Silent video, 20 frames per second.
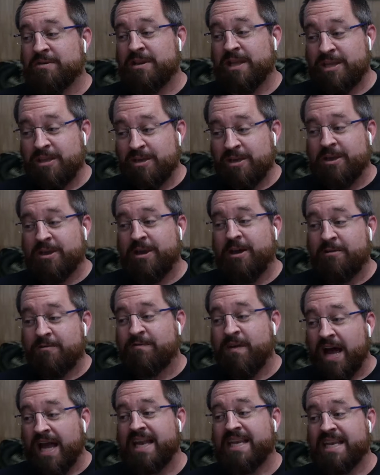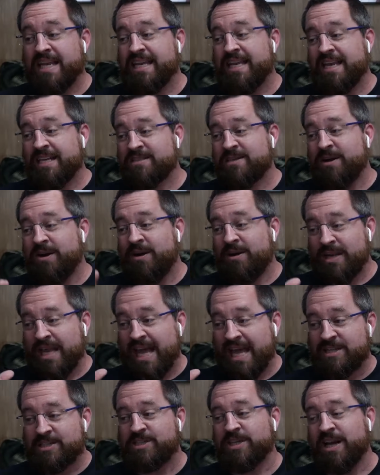Like, you can go find it. It's
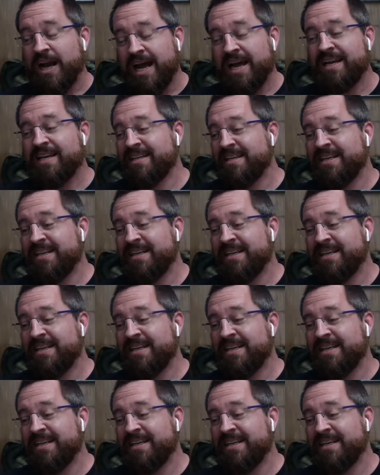called Headshot.